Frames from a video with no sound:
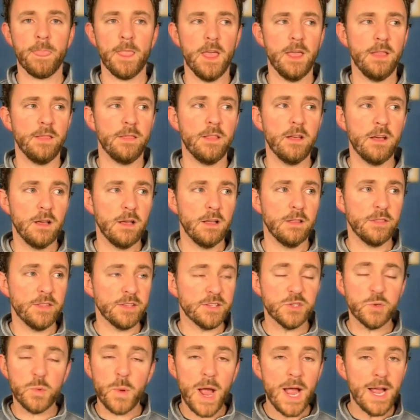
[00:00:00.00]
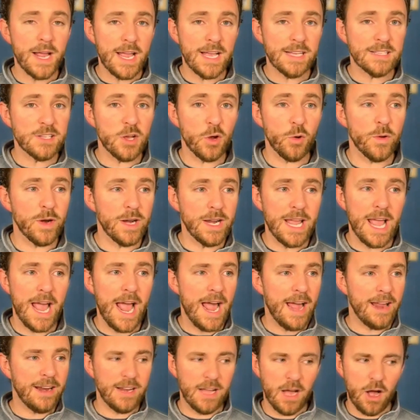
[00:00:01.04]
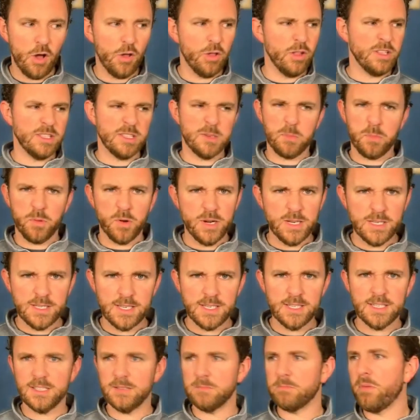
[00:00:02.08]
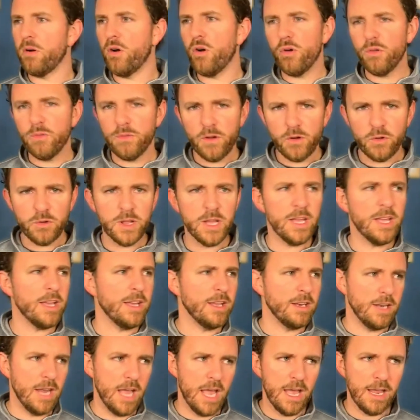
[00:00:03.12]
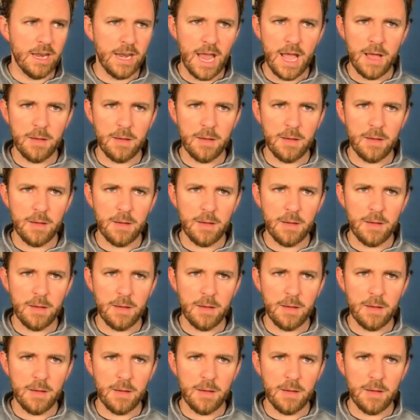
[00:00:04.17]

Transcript: The SWAC has already had all its preseason poll voting and